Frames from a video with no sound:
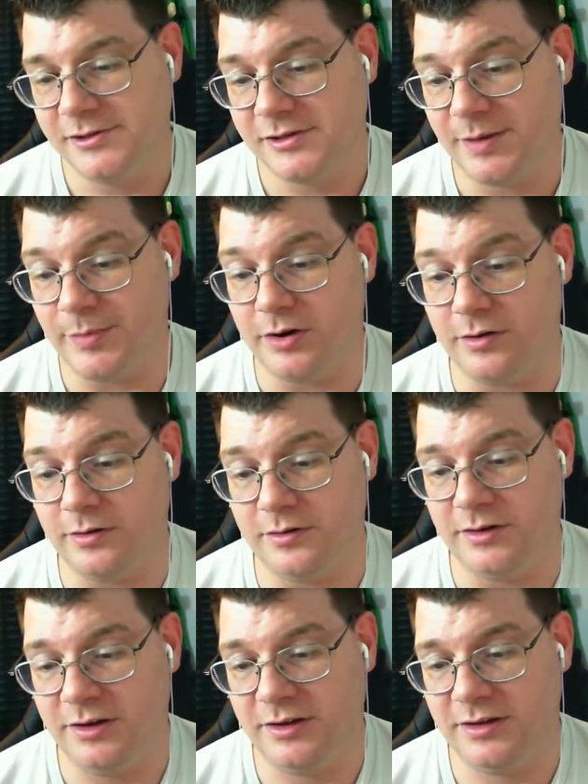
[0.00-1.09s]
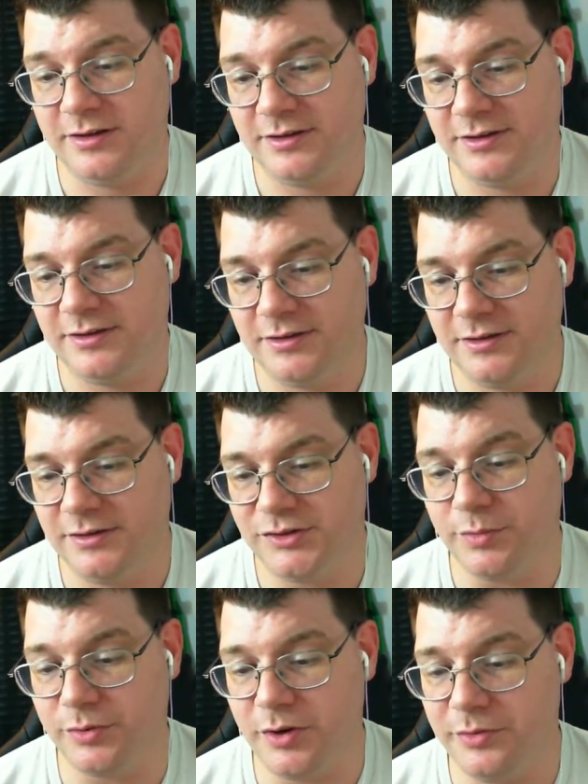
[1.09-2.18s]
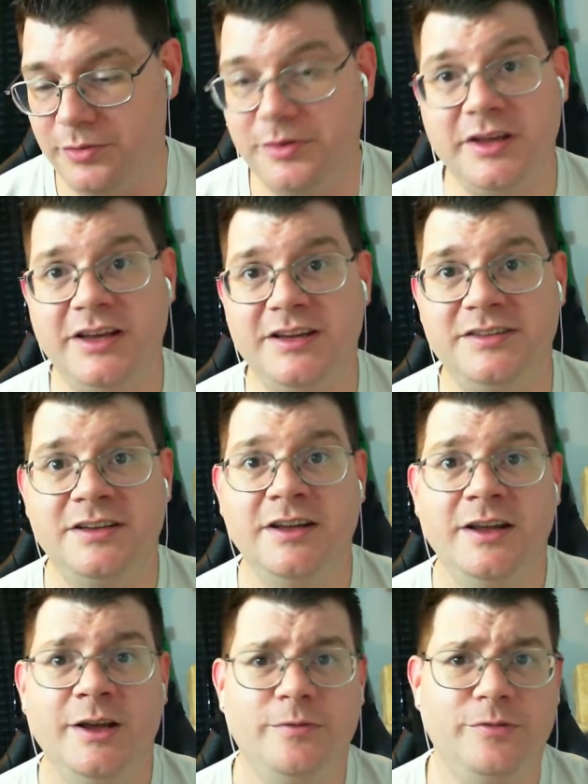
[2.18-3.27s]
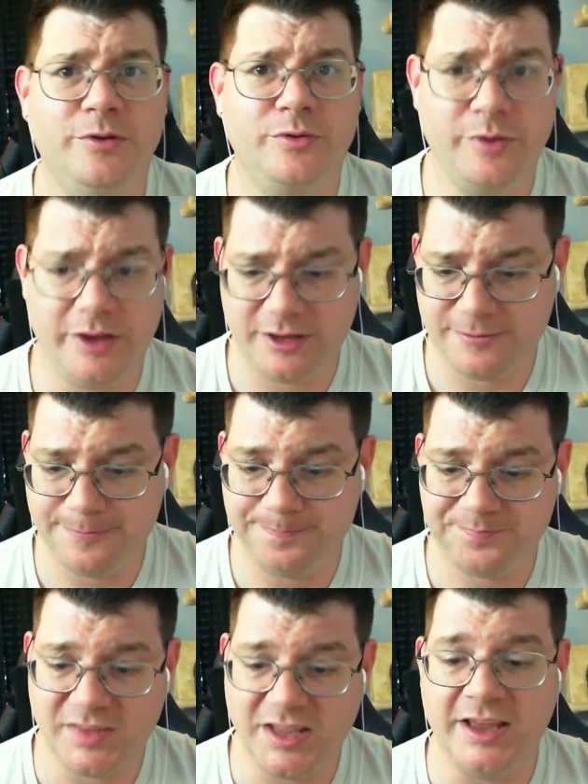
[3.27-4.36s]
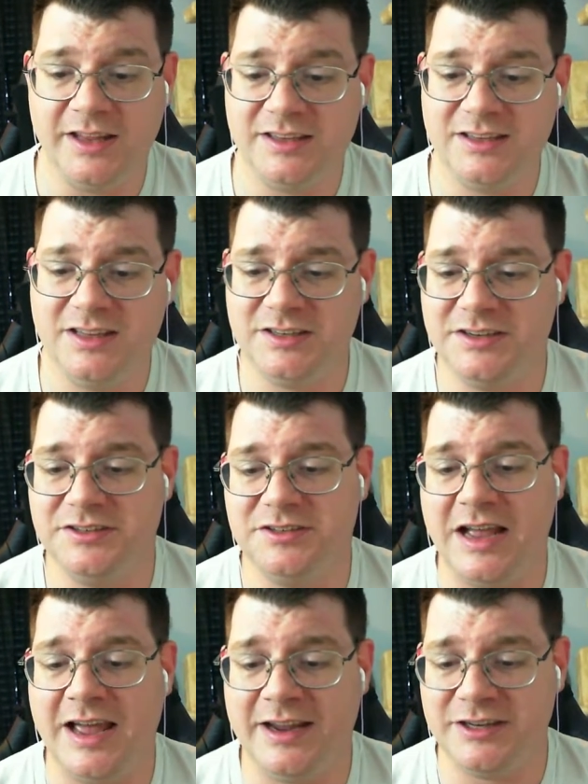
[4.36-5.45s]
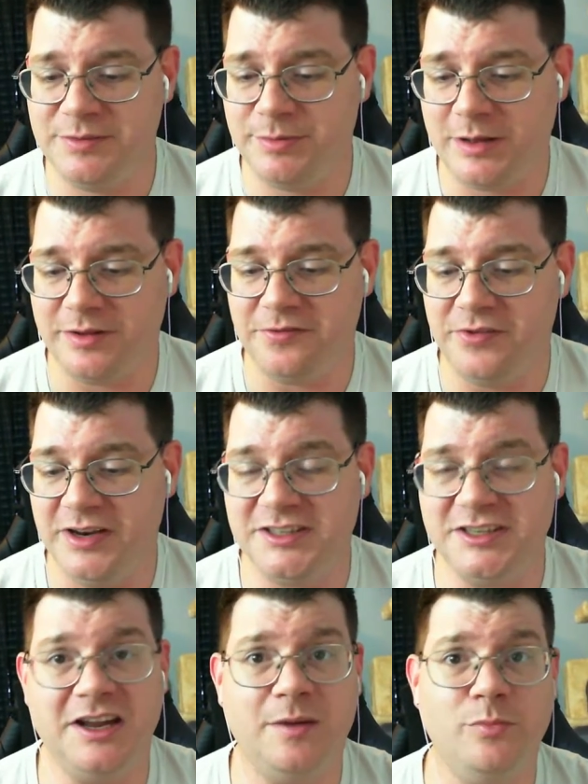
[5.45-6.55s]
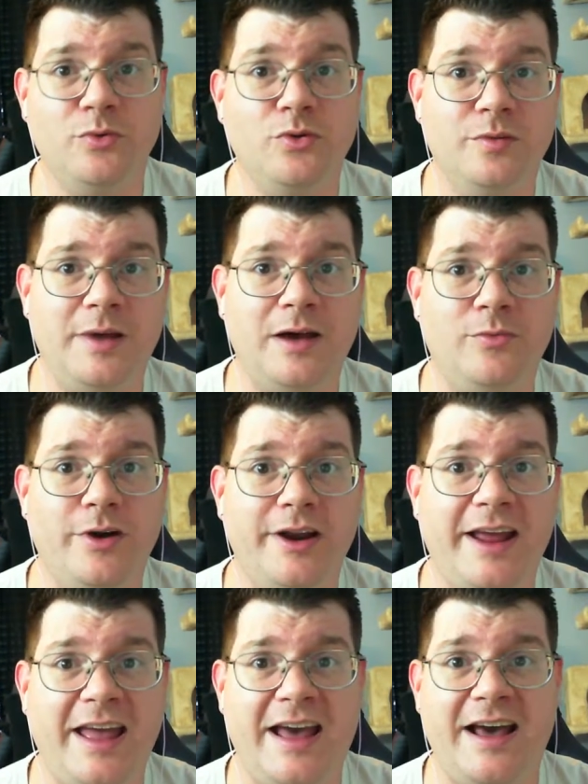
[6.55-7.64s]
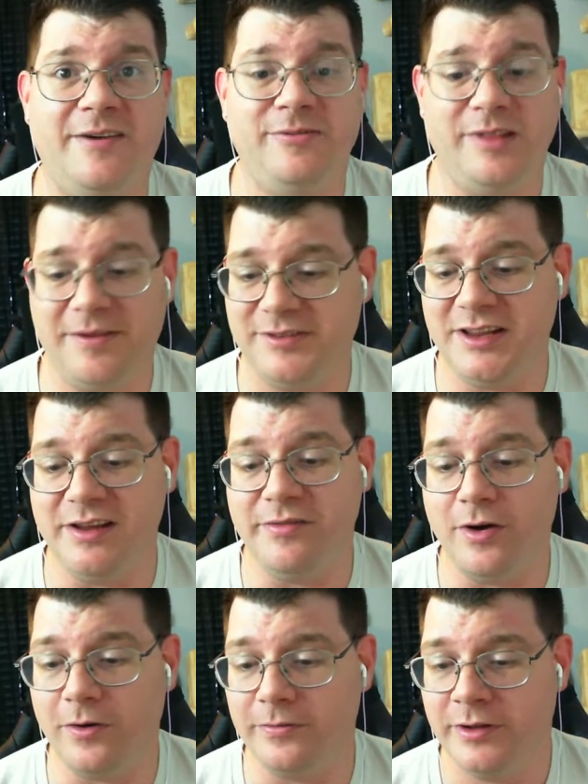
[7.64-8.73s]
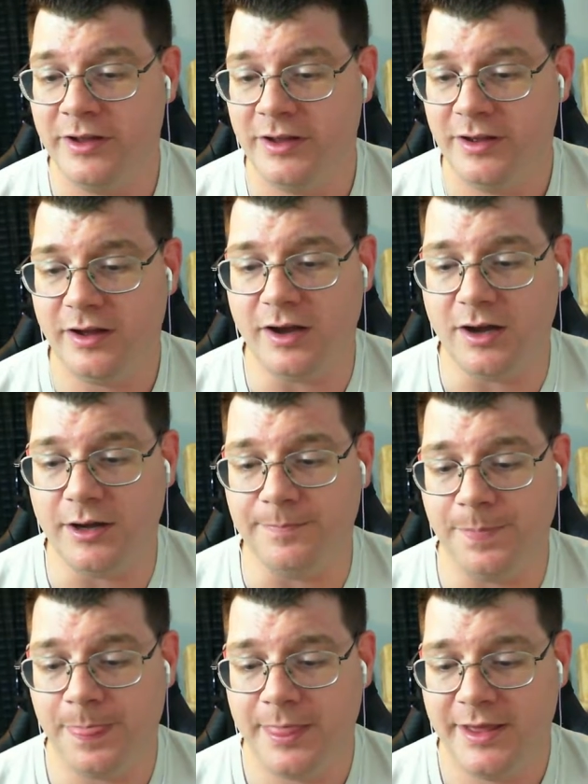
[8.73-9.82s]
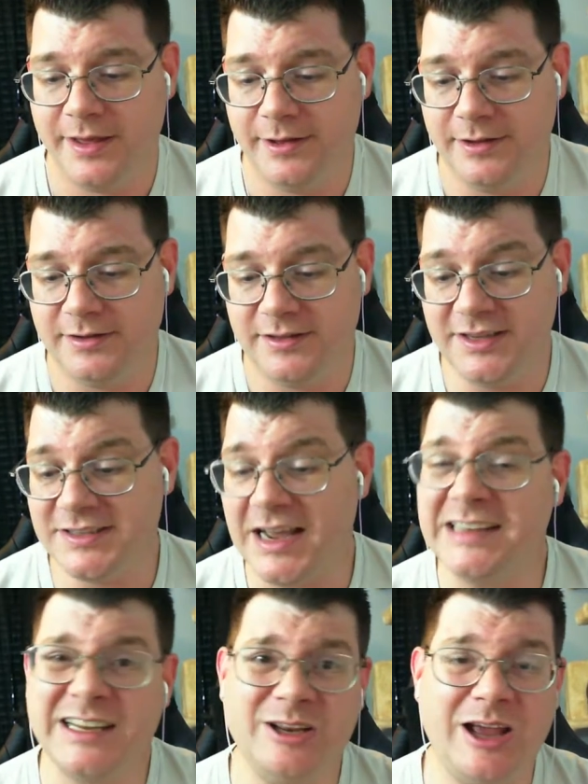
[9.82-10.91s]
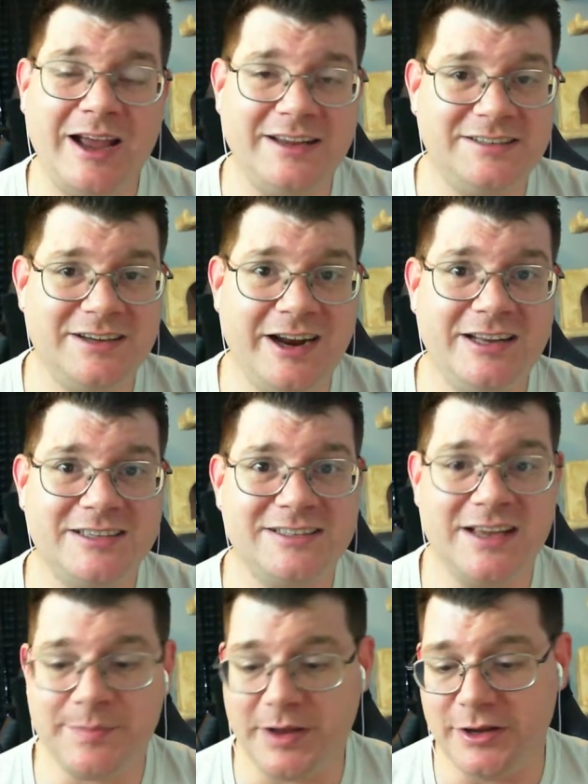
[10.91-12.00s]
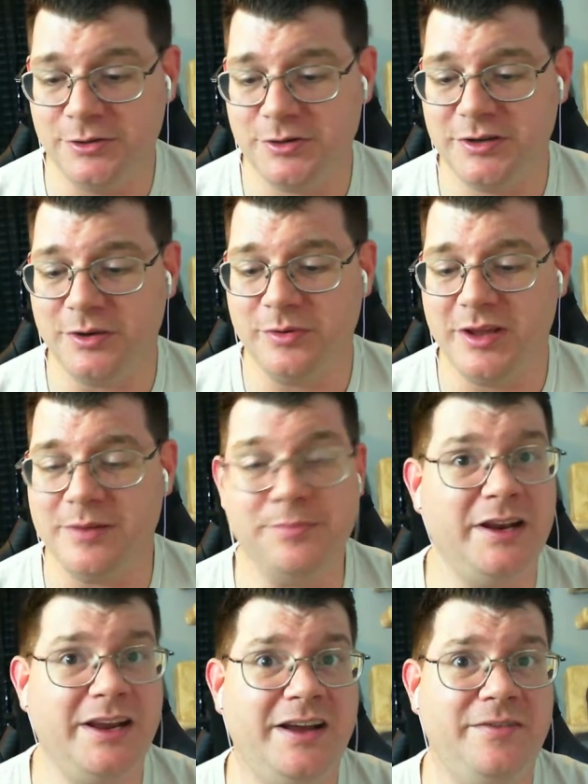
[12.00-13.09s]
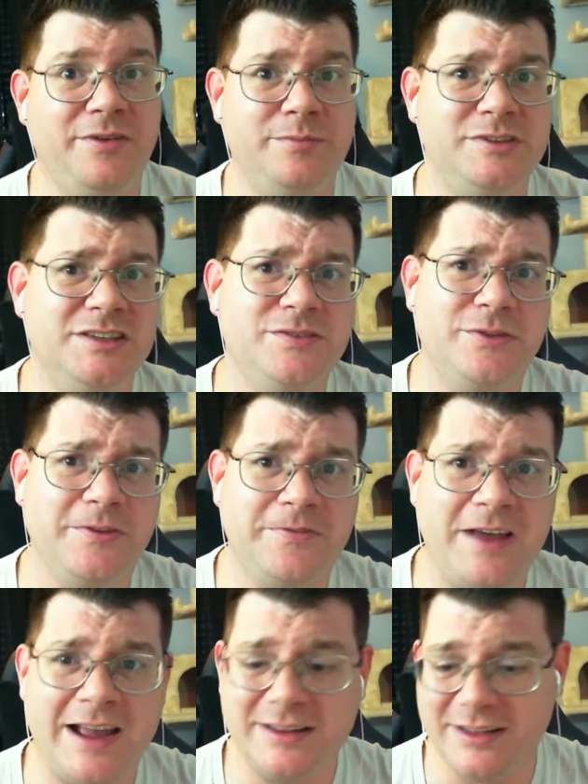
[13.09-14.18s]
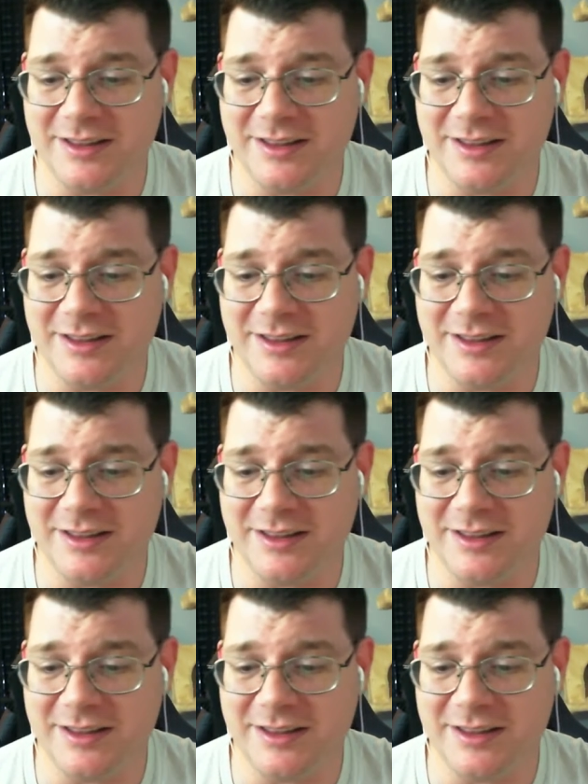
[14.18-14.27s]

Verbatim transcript: Come on. So we'll go through these real quick. This is actually probably finishing up more about what I have left to evolve. Um, these guys, I, I try to skip. I usually don't get many of them just for the fact that